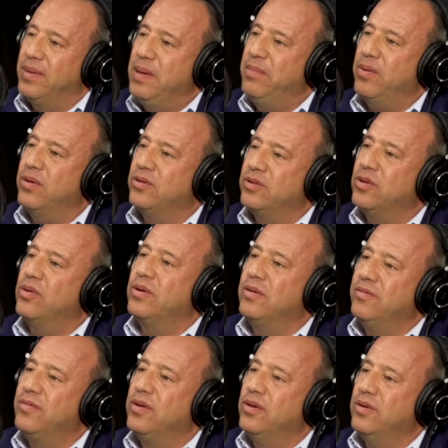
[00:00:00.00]
People are so
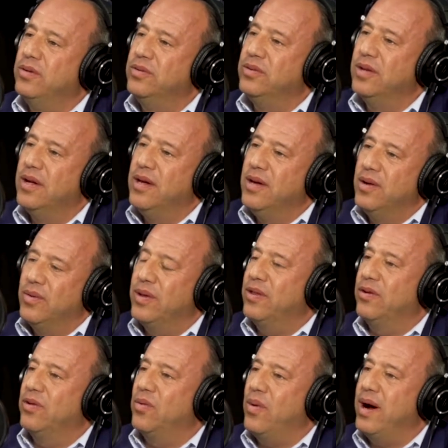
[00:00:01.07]
confused
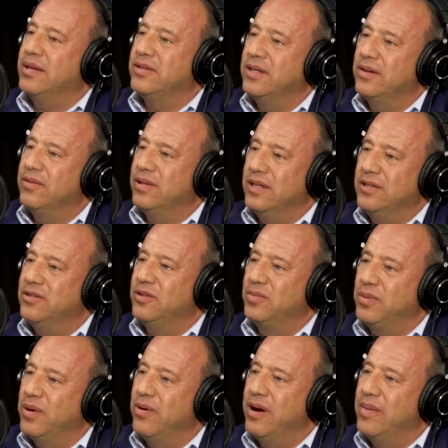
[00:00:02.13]
whether they're watching a religious
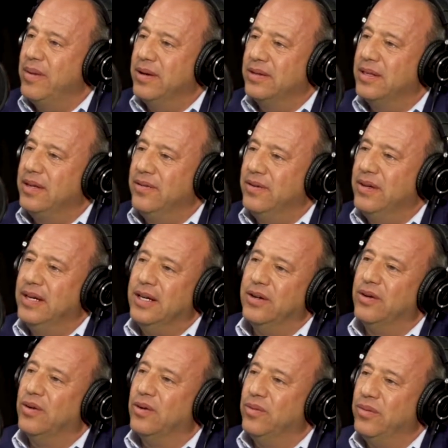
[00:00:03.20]
program on TV
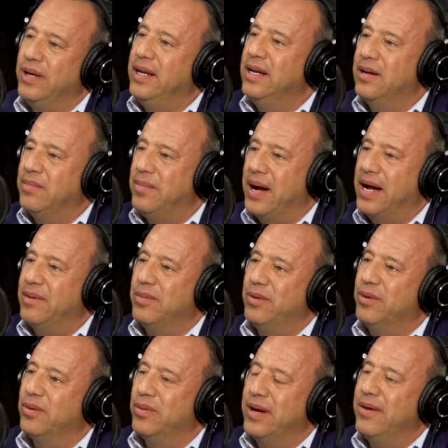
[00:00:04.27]
or reading a Bible
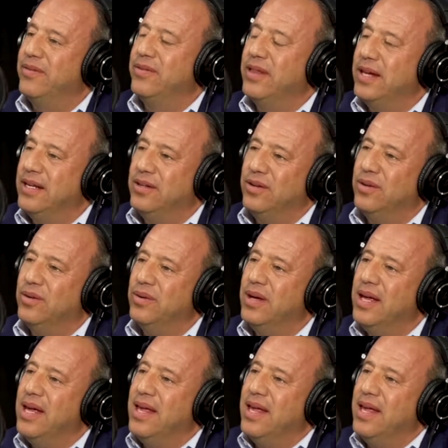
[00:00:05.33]
or whatever they do.